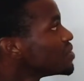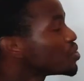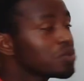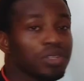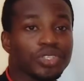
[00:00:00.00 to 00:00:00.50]

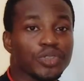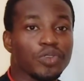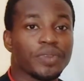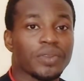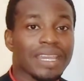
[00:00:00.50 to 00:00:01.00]
students who
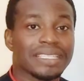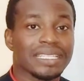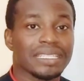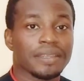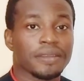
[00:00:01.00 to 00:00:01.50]
will be
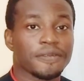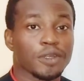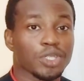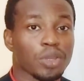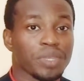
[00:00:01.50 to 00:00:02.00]
writing the
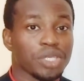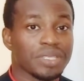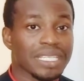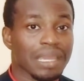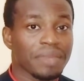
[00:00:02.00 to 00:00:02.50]
forthcoming U
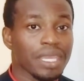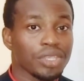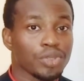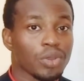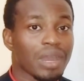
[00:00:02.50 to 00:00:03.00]
T M E,
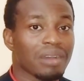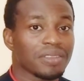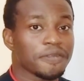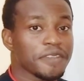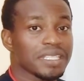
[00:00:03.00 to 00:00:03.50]
you know how
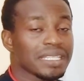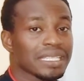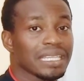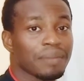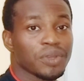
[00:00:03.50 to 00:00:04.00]
the physics
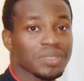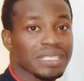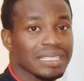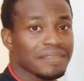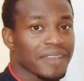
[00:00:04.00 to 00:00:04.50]
syllabus
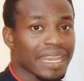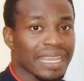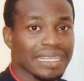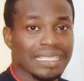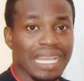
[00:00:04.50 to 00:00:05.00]
is
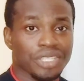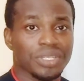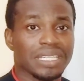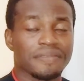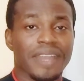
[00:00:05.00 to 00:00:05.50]
divided. It's
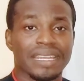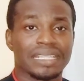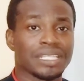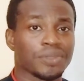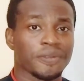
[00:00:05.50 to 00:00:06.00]
actually
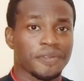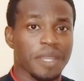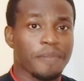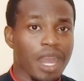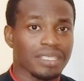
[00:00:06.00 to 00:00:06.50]
divided into
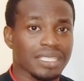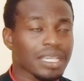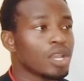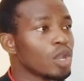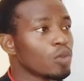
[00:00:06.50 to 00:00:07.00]
three
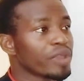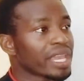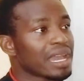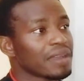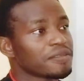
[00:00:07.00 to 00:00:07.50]
parts. We
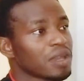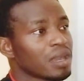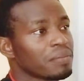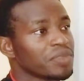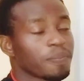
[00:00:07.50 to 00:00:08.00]
have
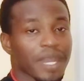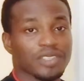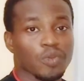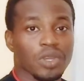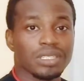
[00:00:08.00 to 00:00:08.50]
um, the
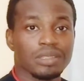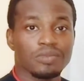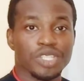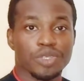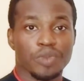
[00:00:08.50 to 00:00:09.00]
part
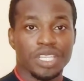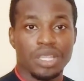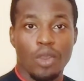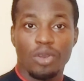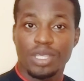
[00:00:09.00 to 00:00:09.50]
one, which we
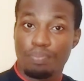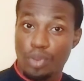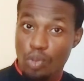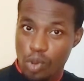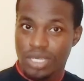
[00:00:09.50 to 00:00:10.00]
call the
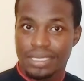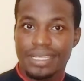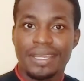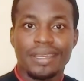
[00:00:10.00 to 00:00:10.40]
book one.